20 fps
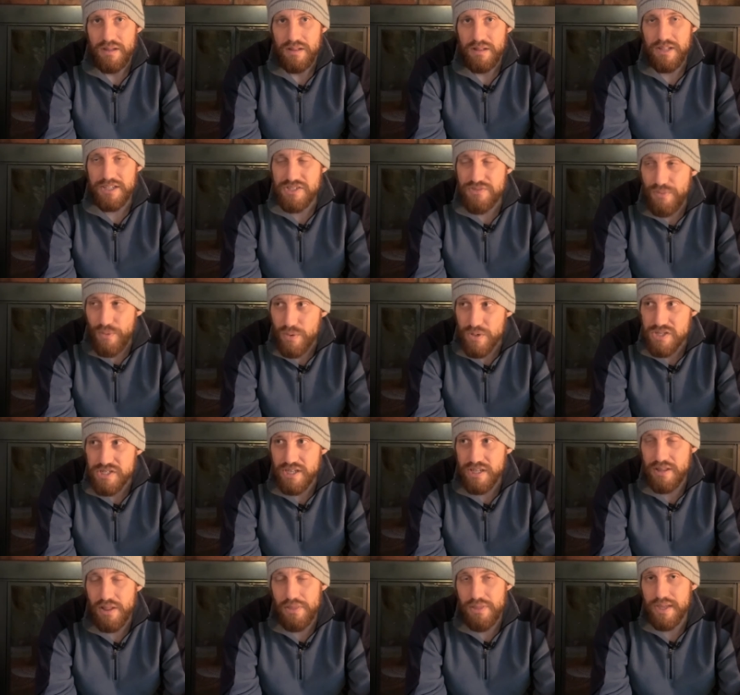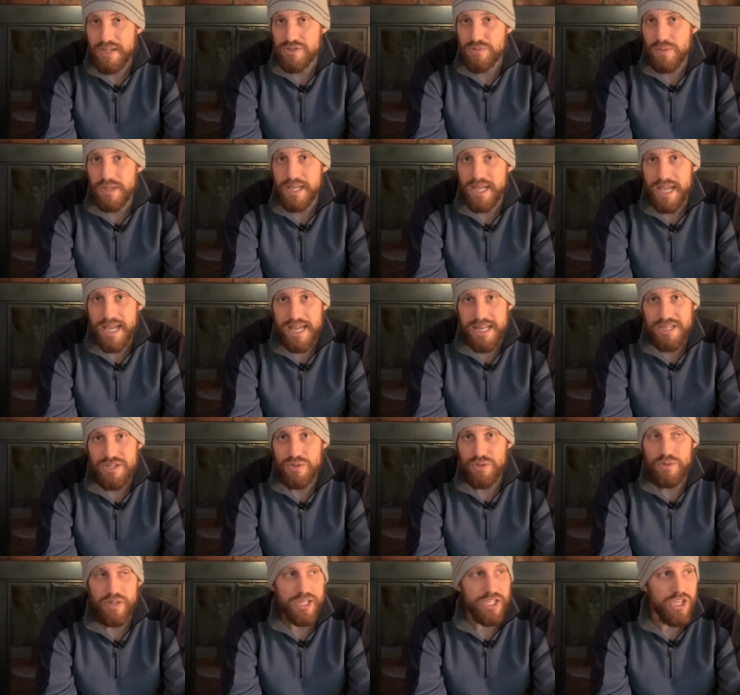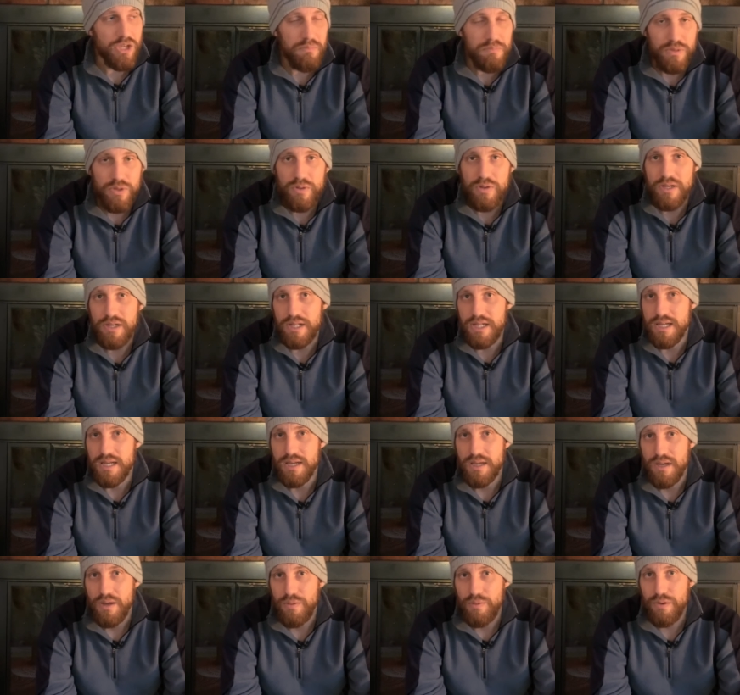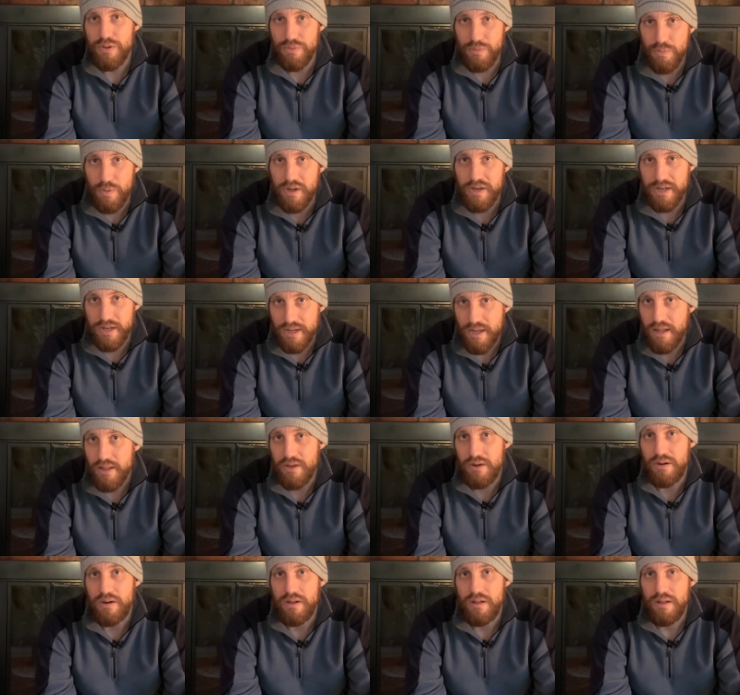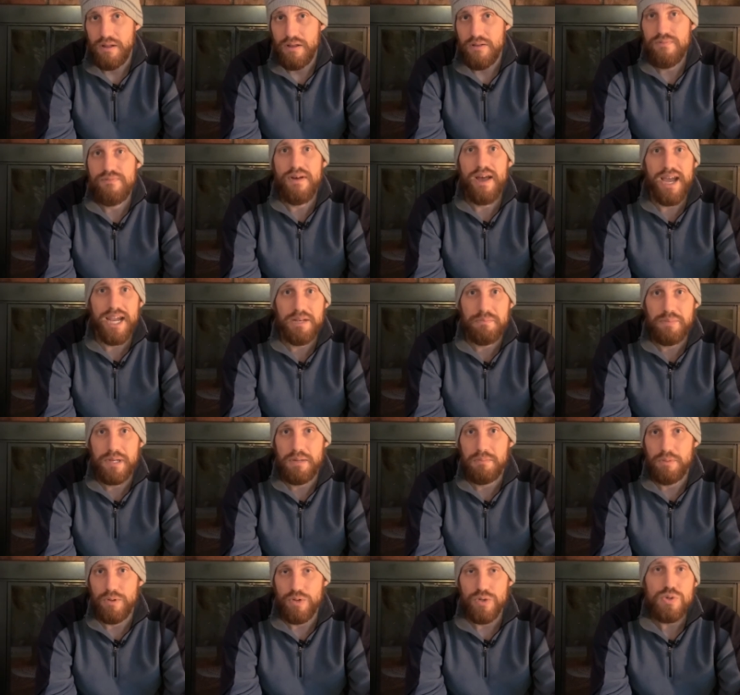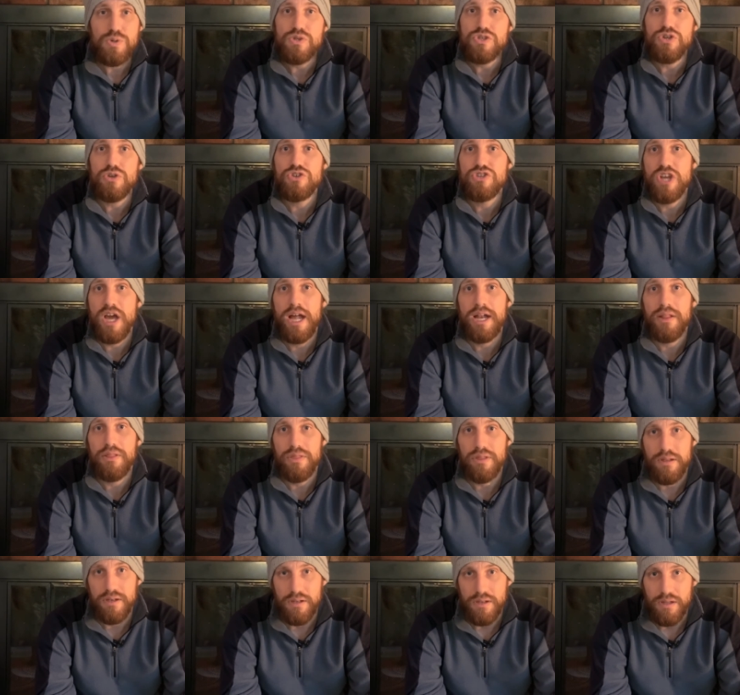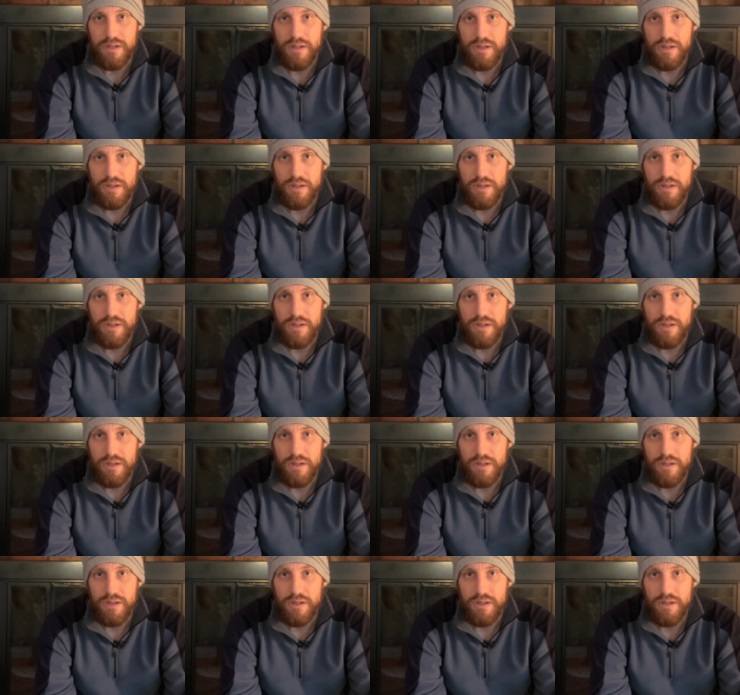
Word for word: Let's focus on the things we can do, like community, with one another. Find people. Who's your Jonathan?